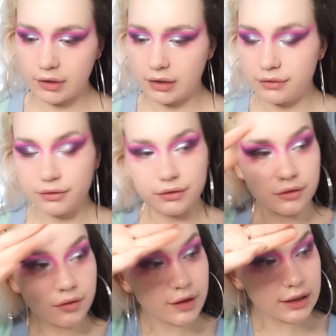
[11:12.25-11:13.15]
I don't know
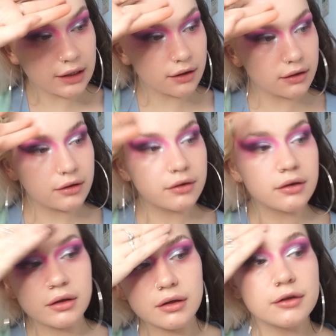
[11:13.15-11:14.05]
if I'd get this.
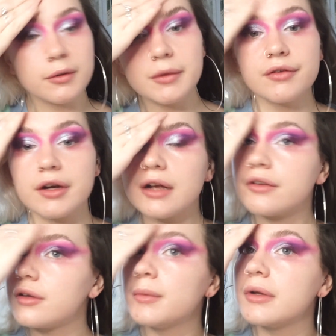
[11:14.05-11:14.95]
To be fair, I
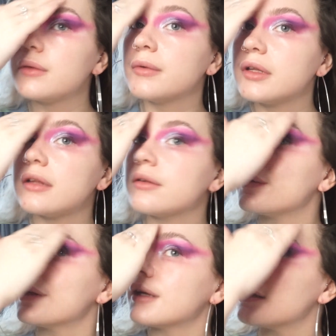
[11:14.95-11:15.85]
actually probably would get this
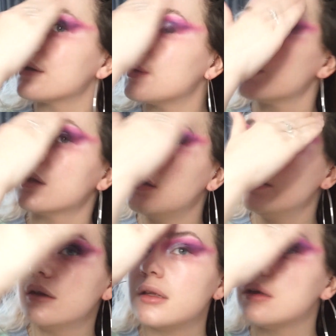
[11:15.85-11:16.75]
one again. I quite
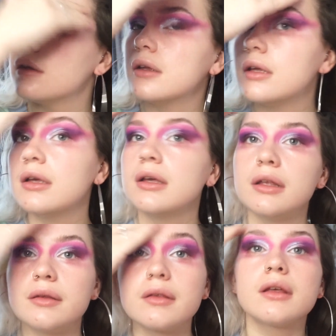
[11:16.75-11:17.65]
liked it.
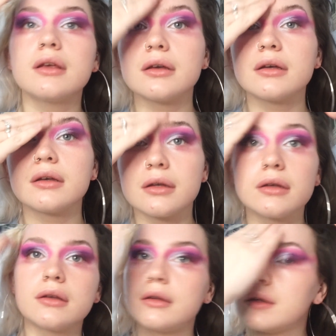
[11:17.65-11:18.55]
It's like,
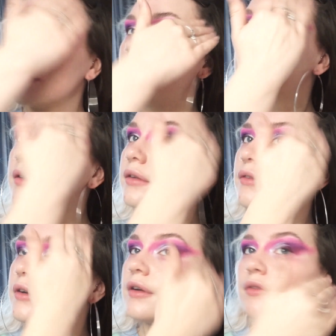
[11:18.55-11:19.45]
it's good
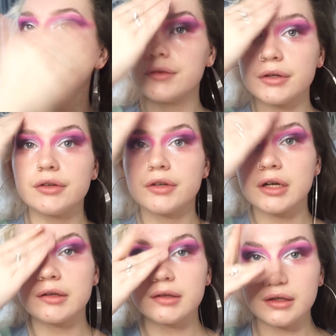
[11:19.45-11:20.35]
for if you've got
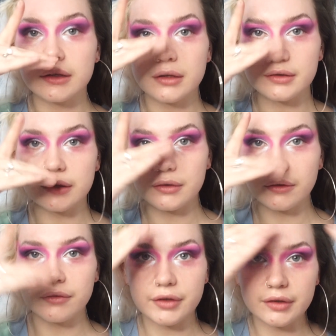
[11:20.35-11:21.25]
dry skin, because it's
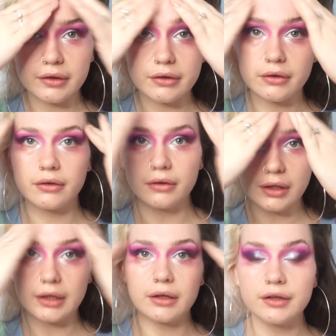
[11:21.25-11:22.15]
obviously all
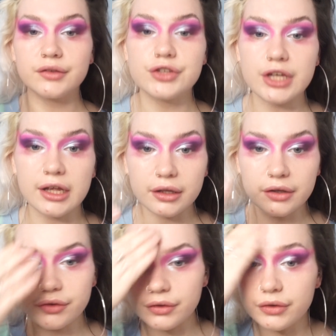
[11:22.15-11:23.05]
like, it's jelly,
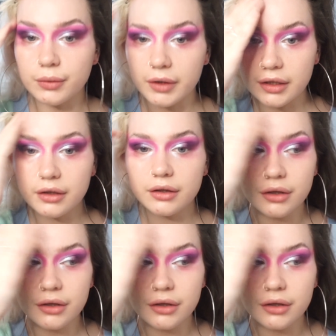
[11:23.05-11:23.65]
so it's quite,